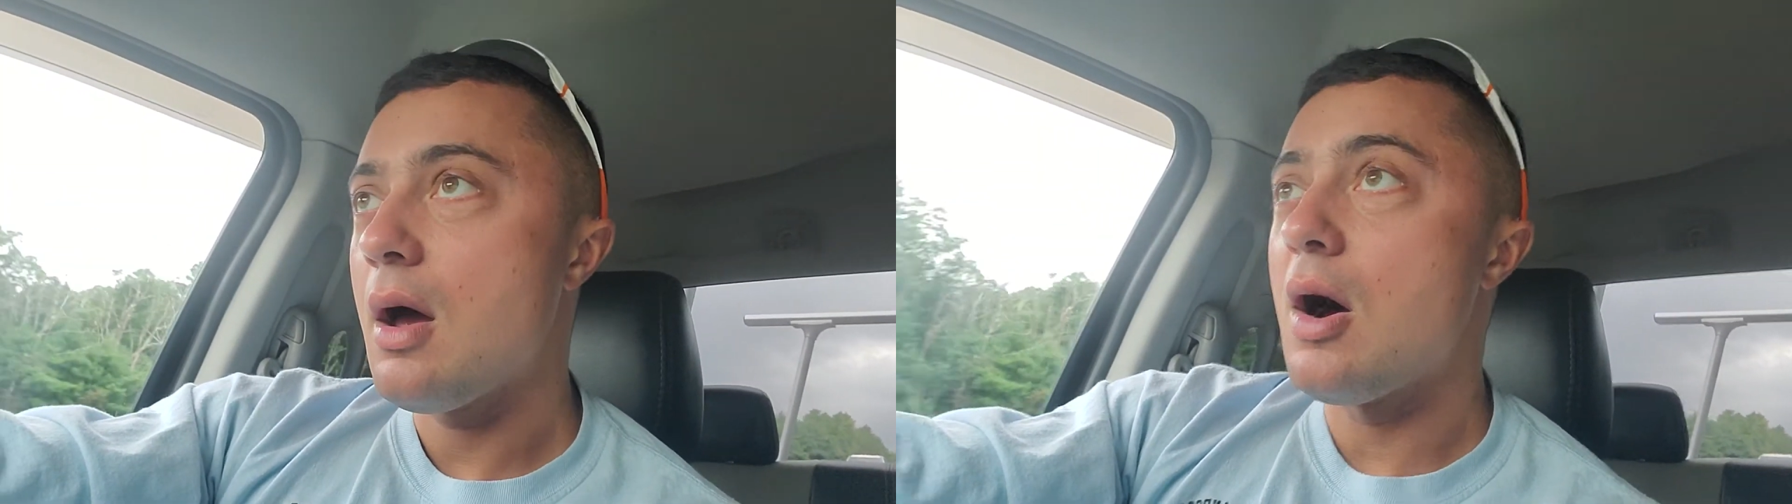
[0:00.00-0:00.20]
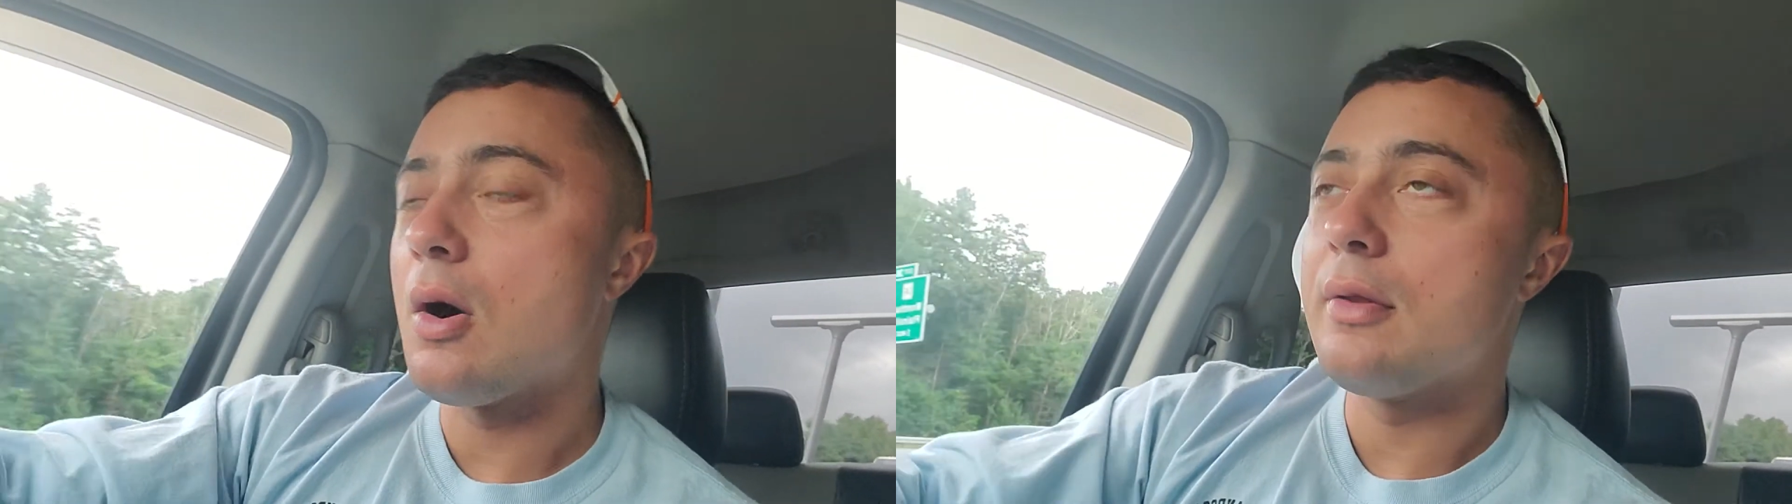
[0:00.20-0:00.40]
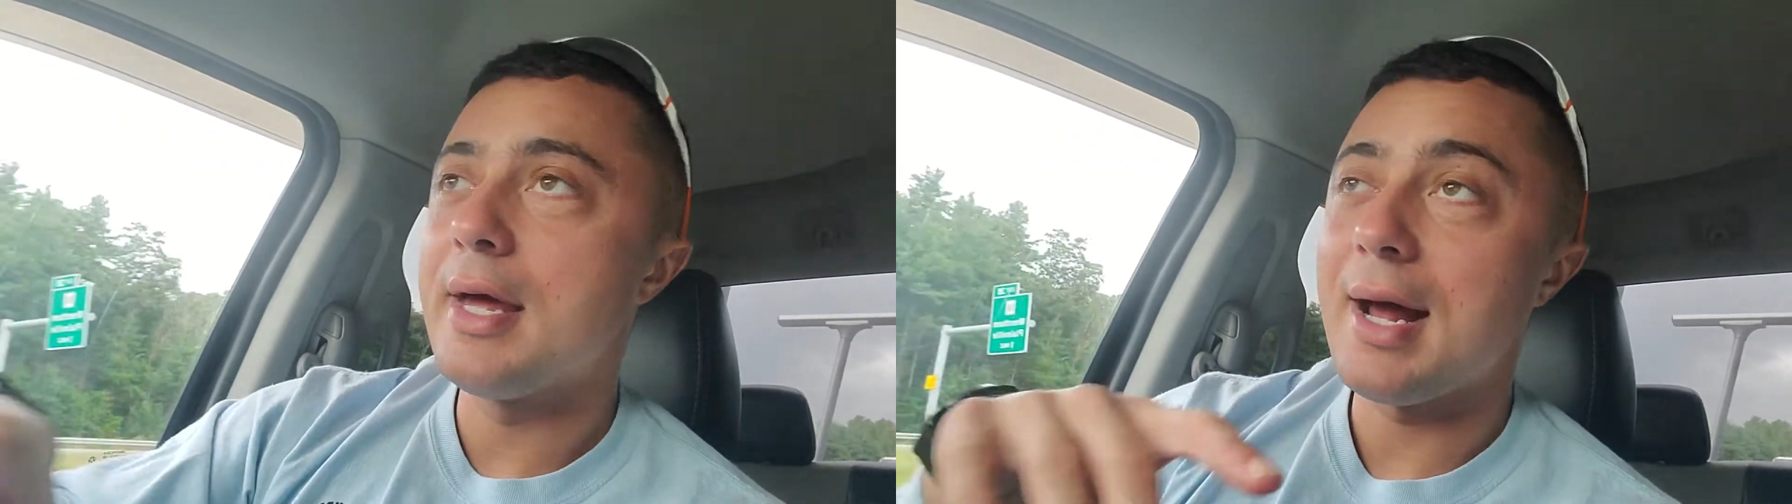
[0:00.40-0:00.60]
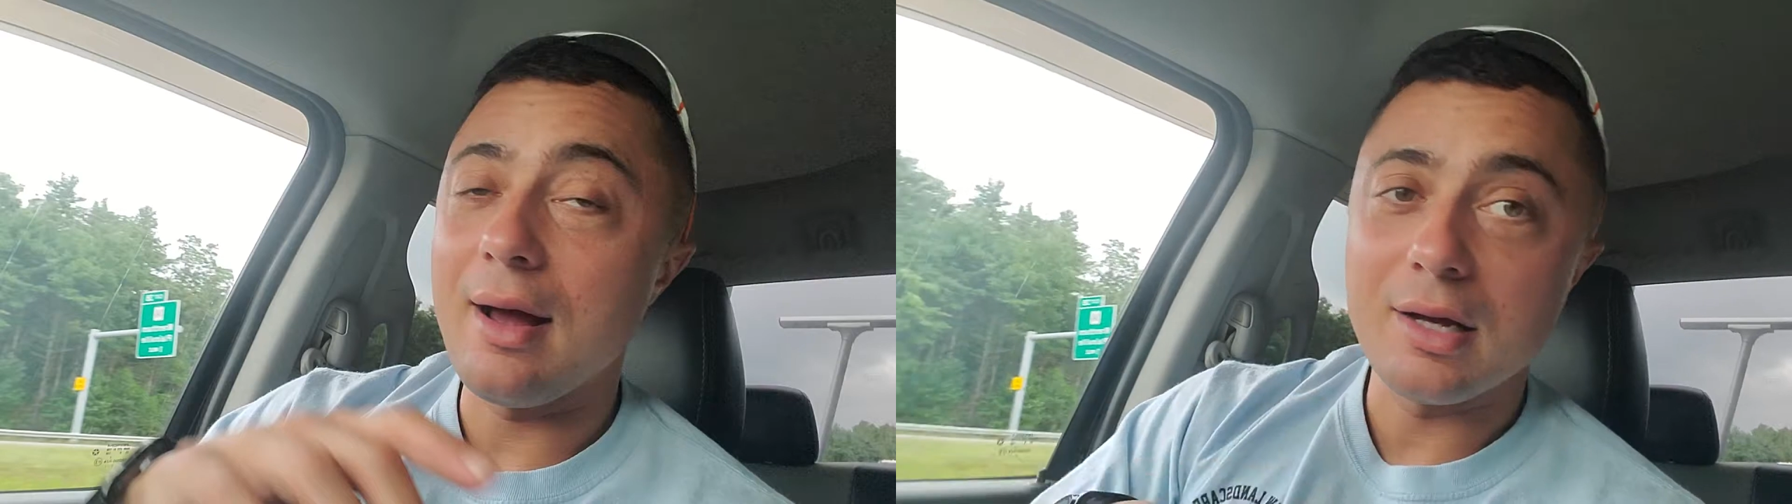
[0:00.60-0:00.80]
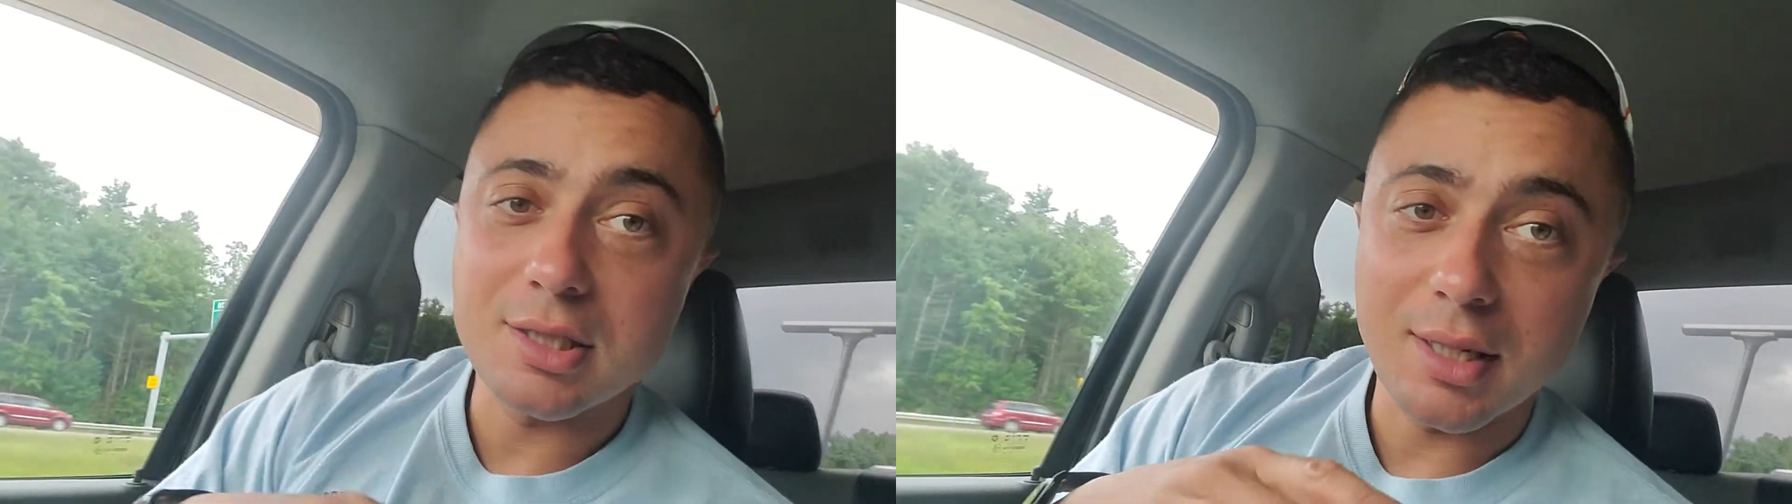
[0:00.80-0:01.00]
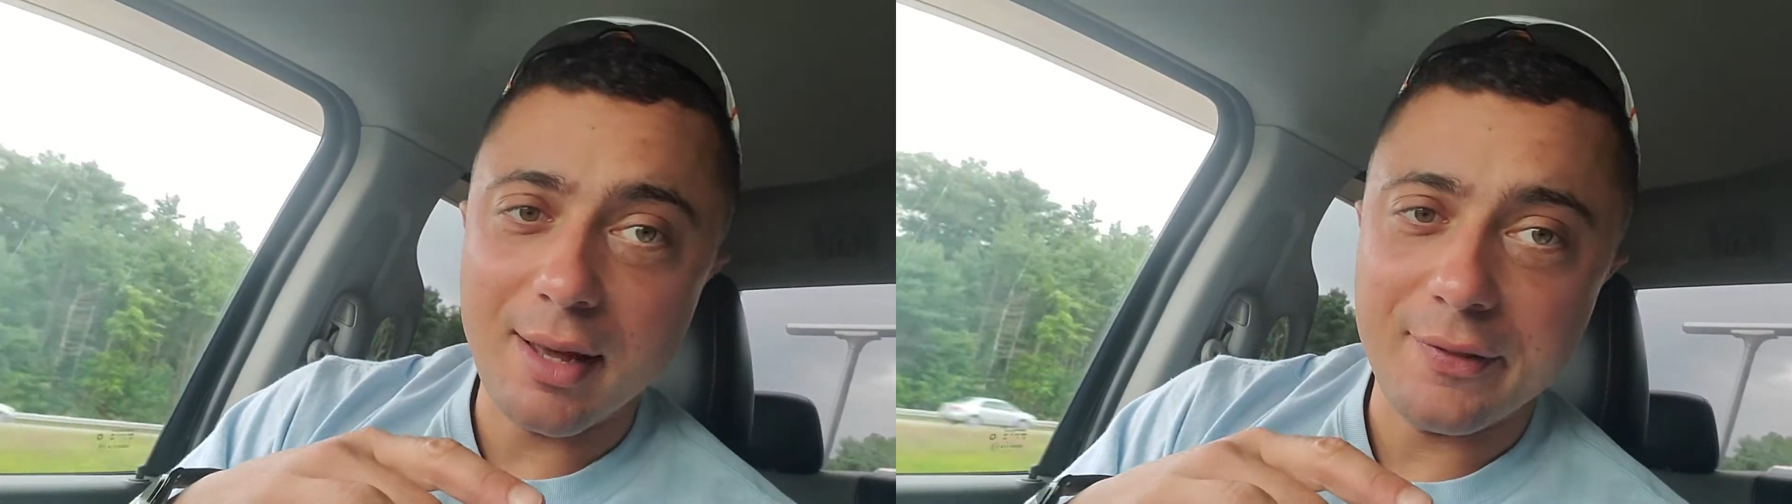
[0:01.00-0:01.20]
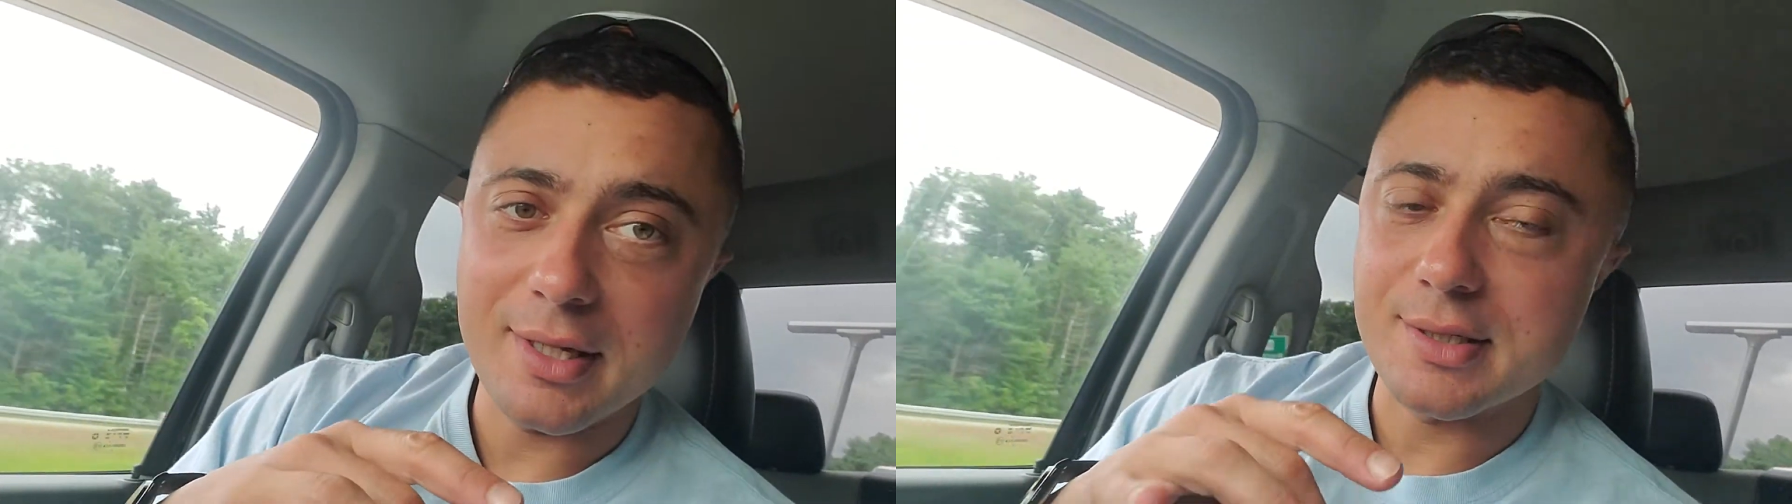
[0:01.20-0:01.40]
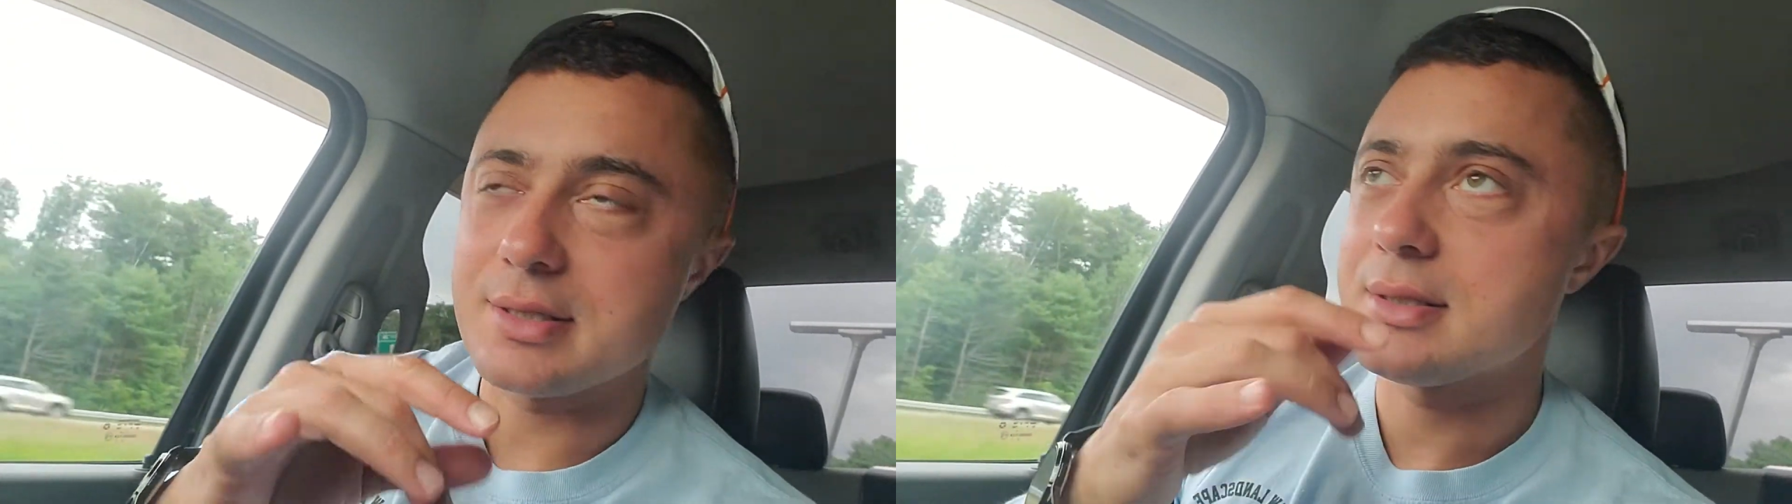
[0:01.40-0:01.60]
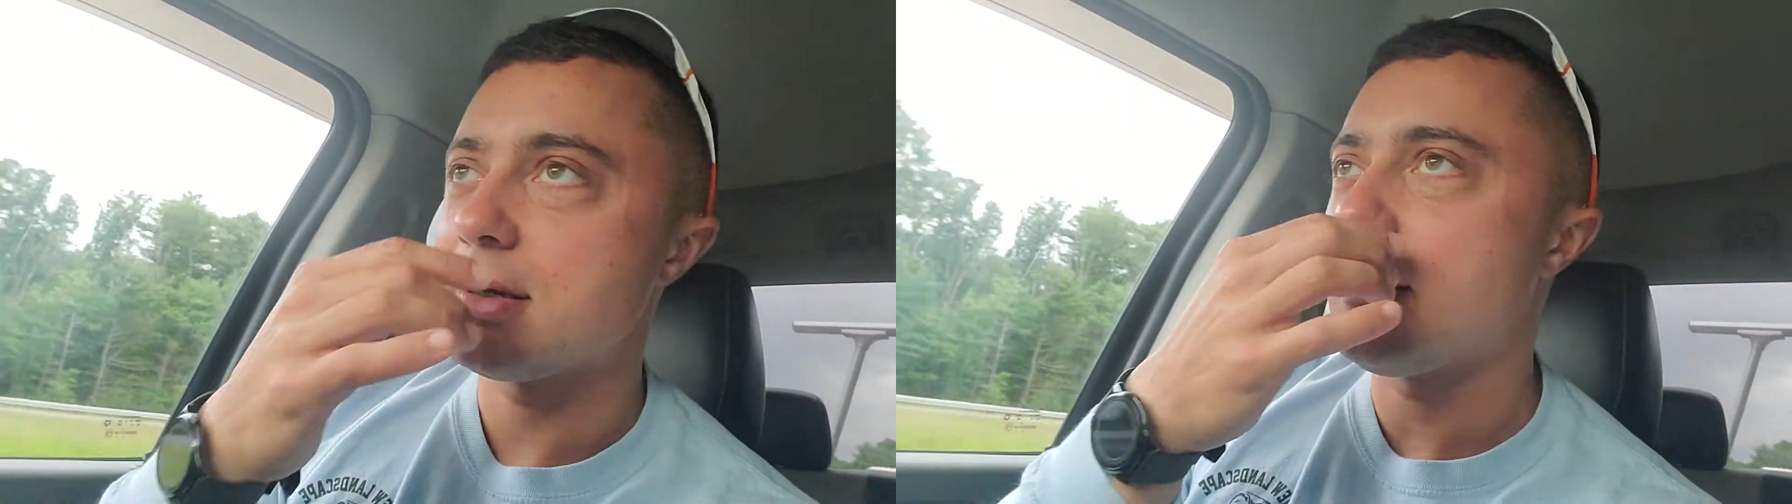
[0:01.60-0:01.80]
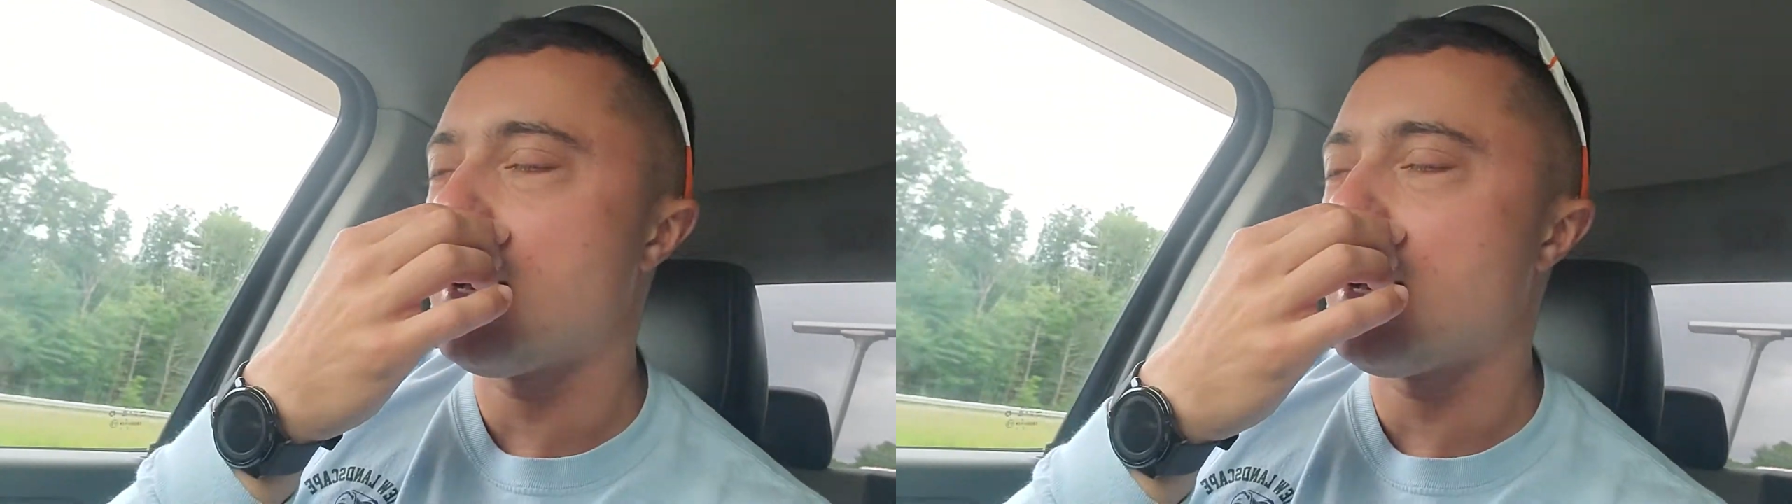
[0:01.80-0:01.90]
Oh, then I also got this,